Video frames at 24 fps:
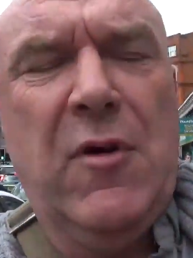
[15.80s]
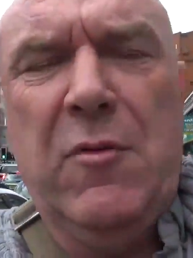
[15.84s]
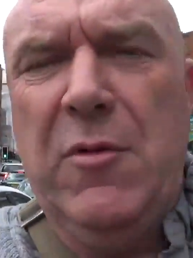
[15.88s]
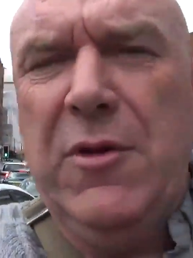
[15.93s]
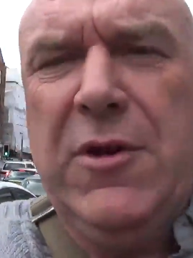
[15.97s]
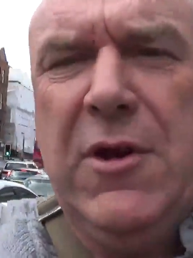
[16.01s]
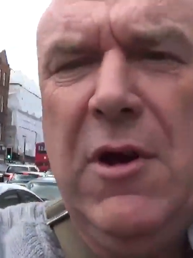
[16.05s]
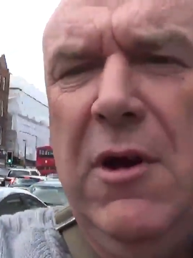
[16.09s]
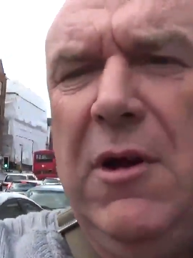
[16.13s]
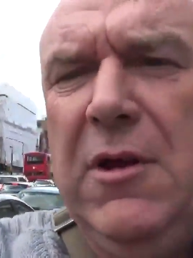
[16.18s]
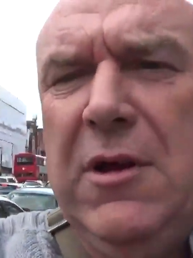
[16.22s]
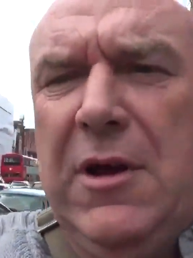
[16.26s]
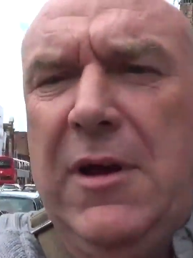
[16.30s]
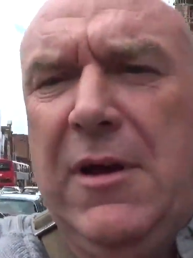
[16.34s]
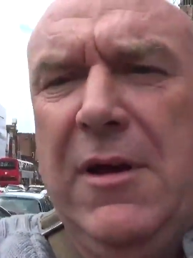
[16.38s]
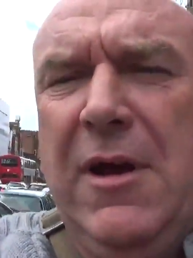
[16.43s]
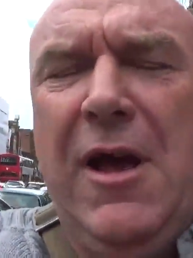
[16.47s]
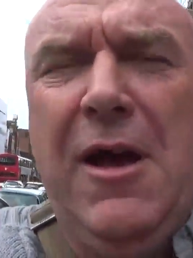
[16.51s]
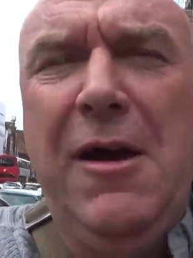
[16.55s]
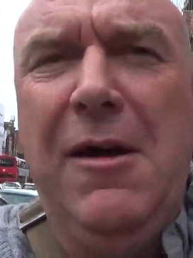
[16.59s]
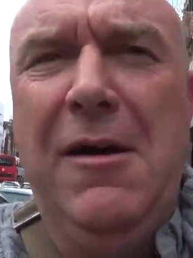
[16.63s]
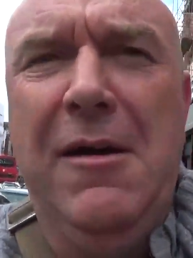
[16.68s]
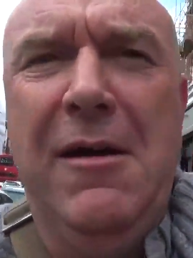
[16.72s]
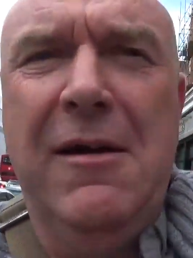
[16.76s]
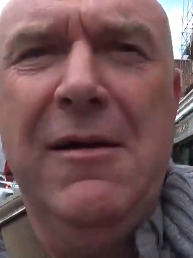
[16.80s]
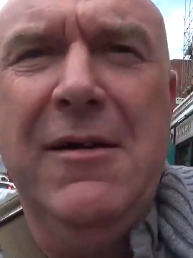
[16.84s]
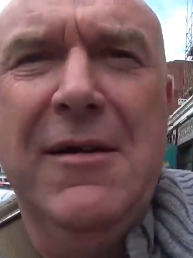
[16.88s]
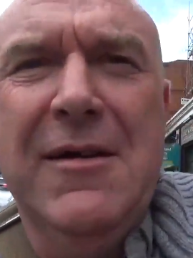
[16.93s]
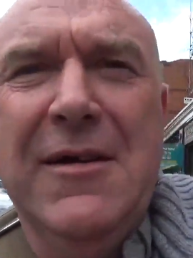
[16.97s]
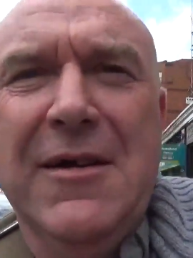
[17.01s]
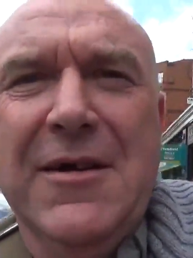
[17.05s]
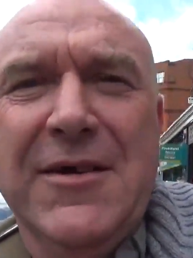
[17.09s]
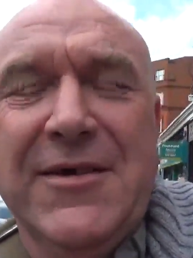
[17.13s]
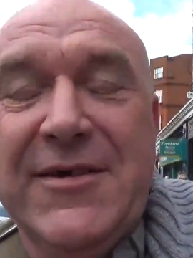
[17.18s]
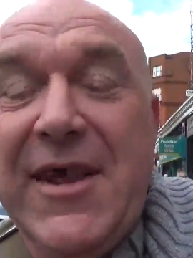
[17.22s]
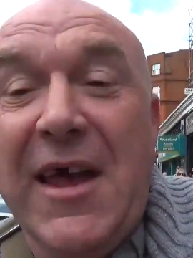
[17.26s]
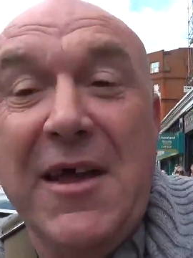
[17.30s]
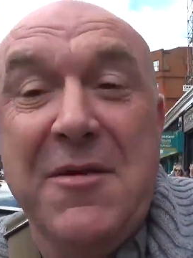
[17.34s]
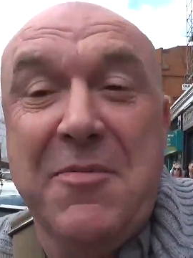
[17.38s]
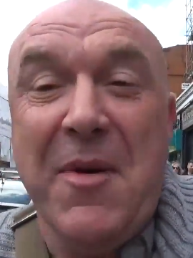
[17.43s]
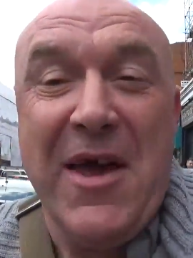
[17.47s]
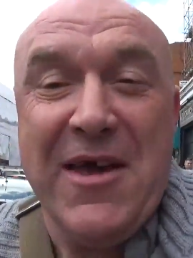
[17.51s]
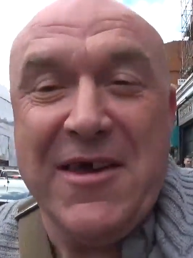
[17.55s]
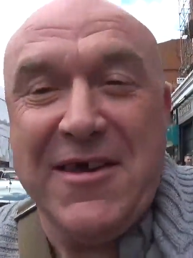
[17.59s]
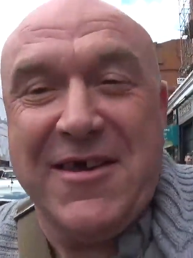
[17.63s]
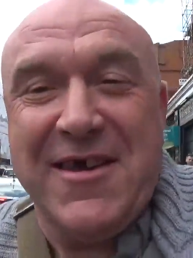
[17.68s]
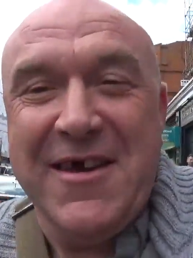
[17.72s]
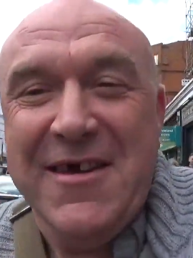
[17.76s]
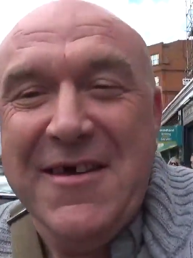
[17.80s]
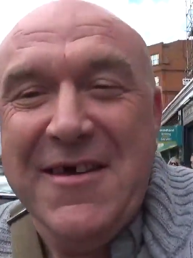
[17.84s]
forgot what you call it, uh, steak bake,